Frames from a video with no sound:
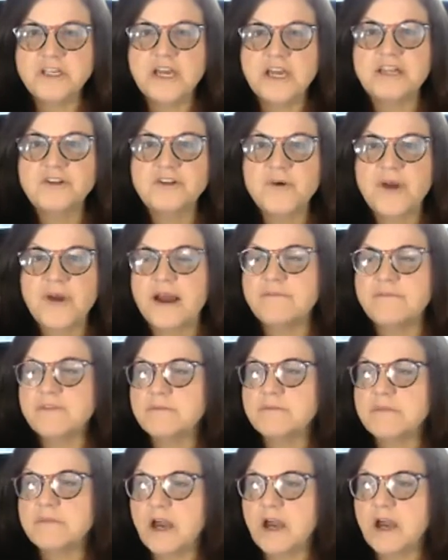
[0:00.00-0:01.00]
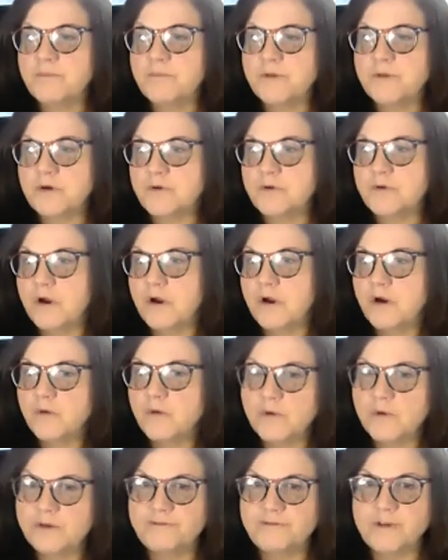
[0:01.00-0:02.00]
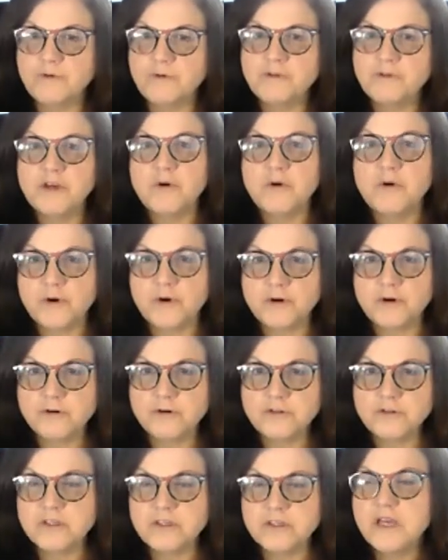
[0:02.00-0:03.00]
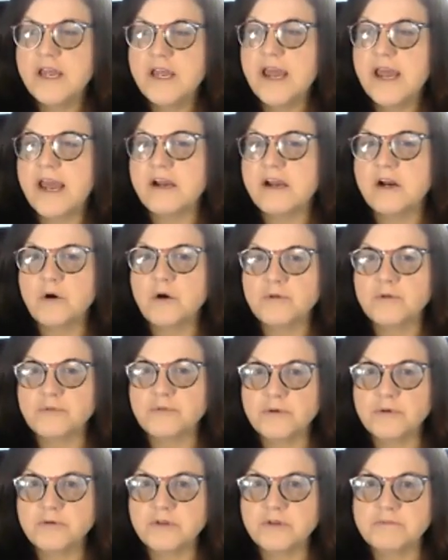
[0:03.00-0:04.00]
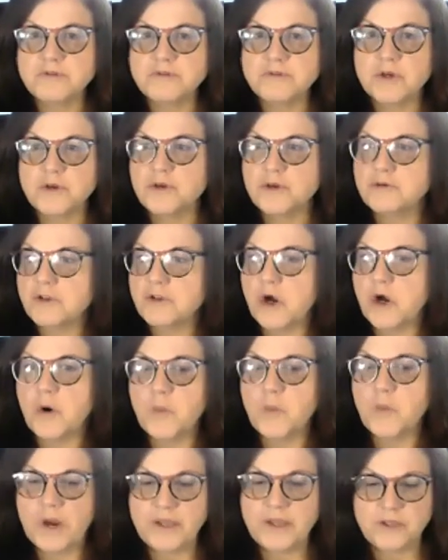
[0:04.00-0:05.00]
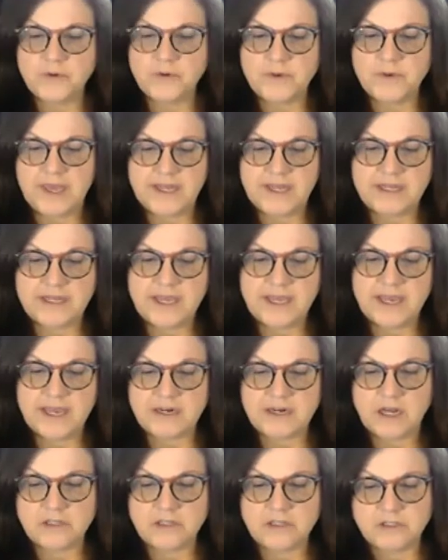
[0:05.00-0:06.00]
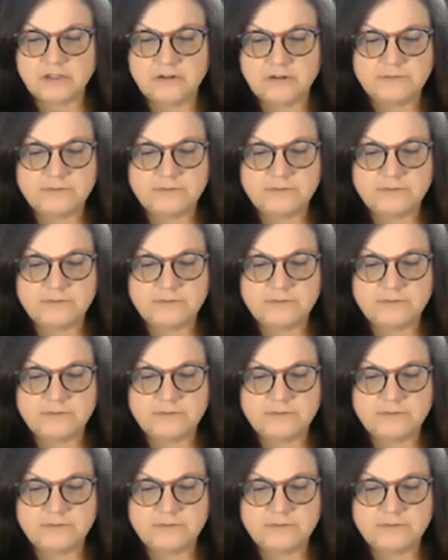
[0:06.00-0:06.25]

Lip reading: and you have them help you review the orders and go through them so you know what you can and cannot do.